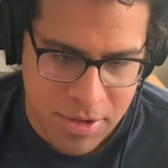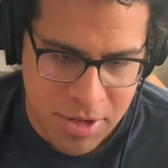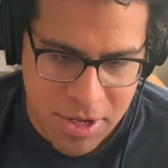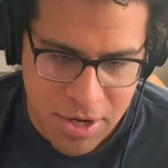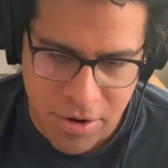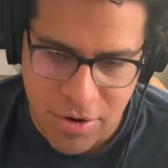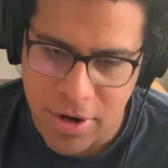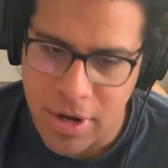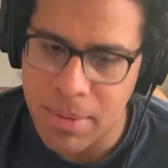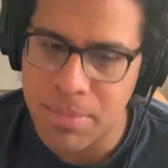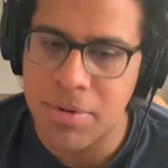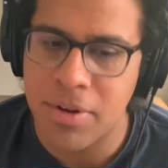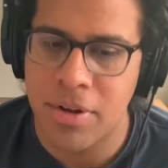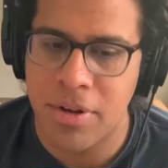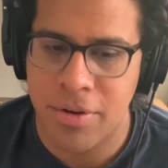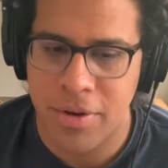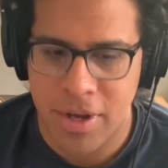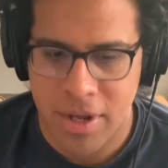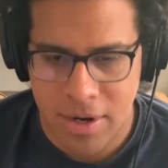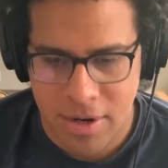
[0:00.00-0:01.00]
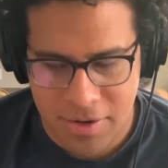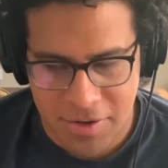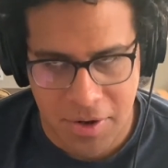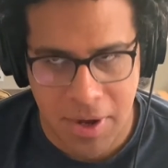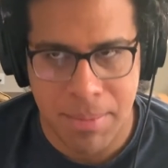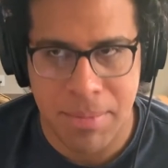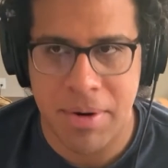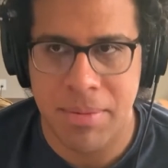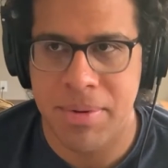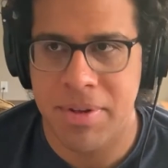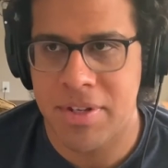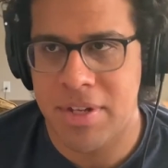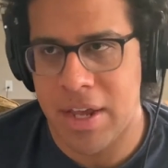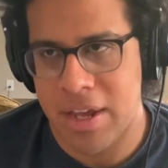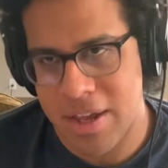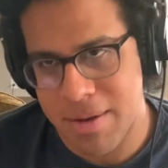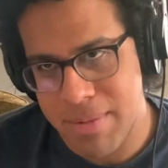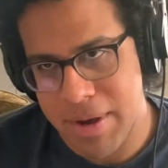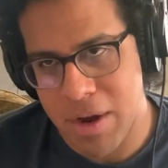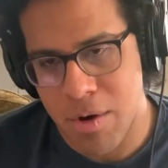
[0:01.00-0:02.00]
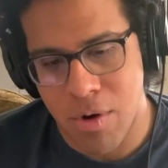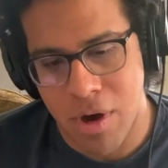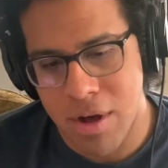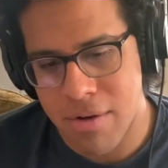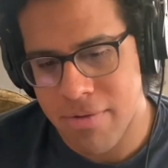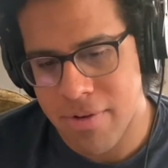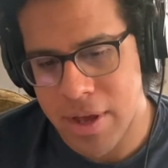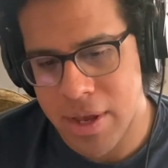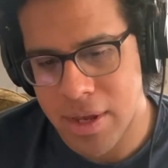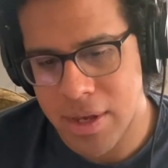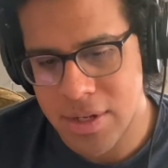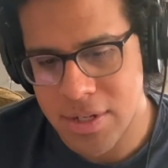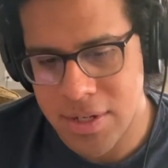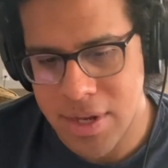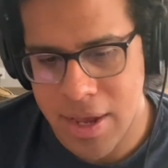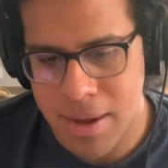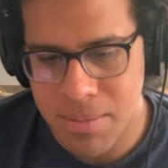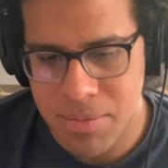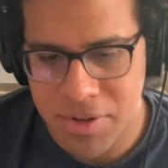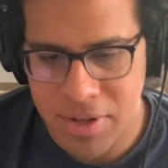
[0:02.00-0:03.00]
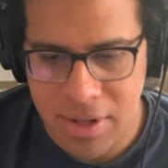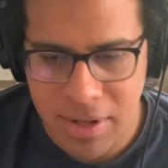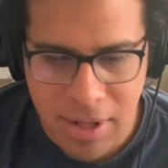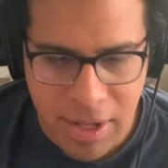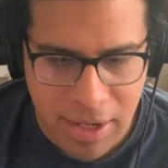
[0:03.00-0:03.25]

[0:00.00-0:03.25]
Gearing up to do it. So I'm going to be taking my qualifying exams in